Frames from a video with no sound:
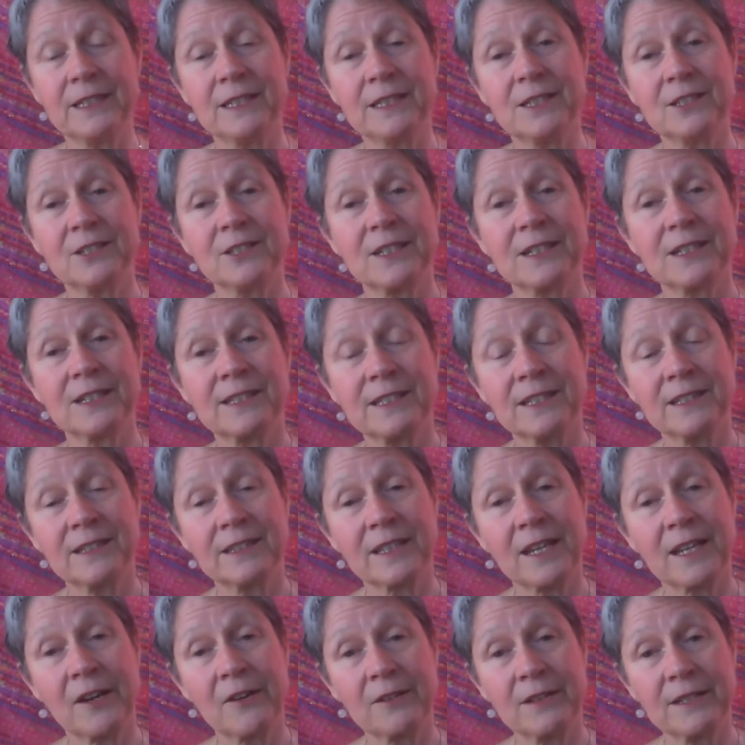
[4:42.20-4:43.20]
Just sit
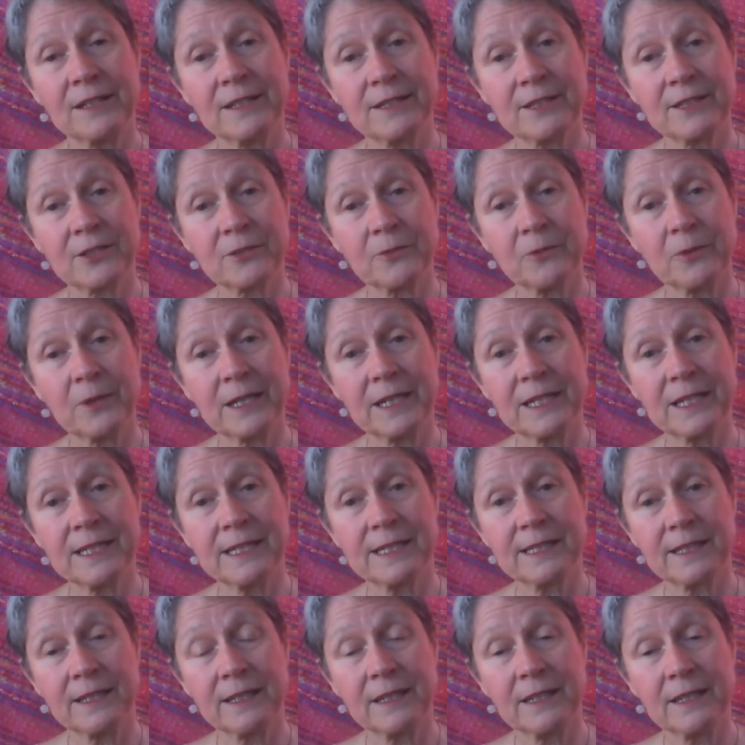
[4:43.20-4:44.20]
there and
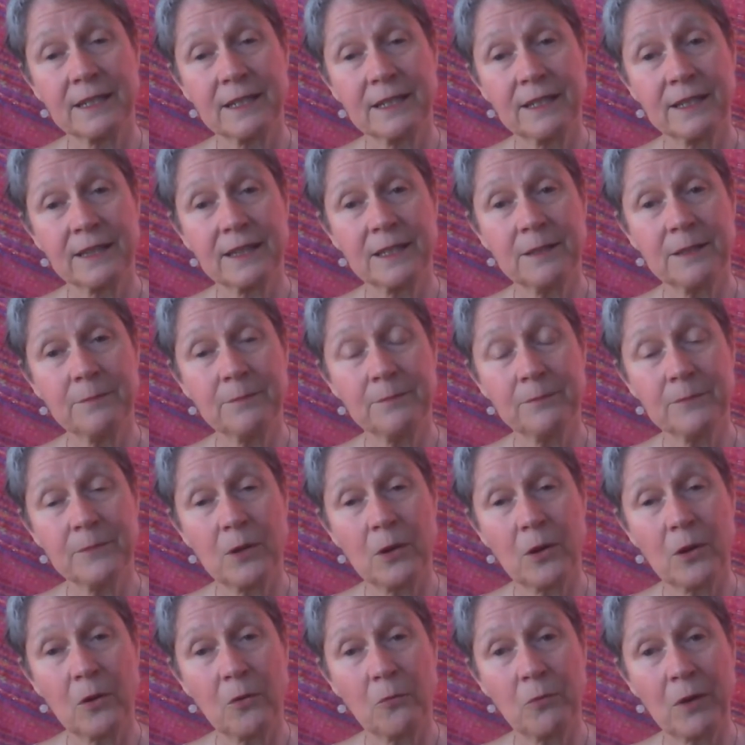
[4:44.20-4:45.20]
squeeze them,
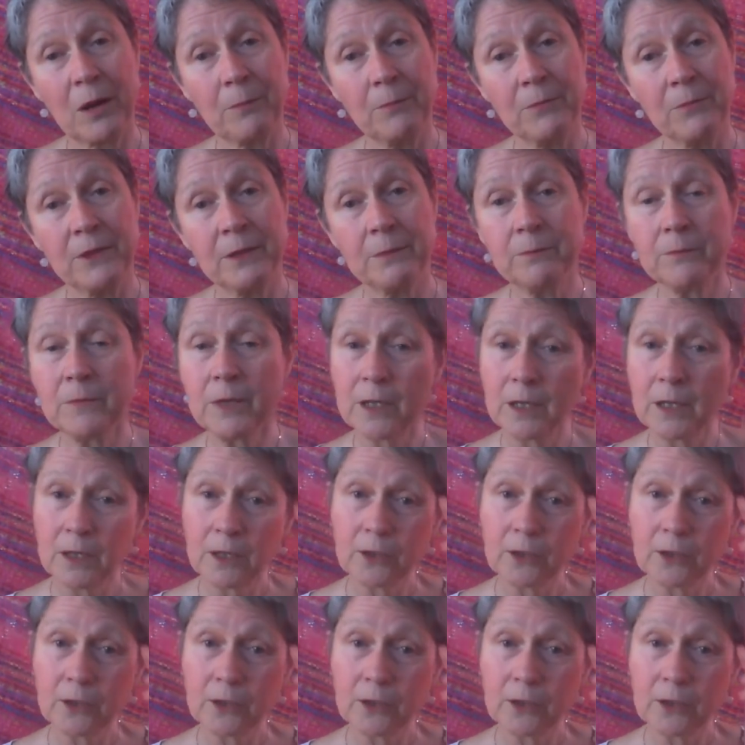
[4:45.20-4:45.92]
rub them.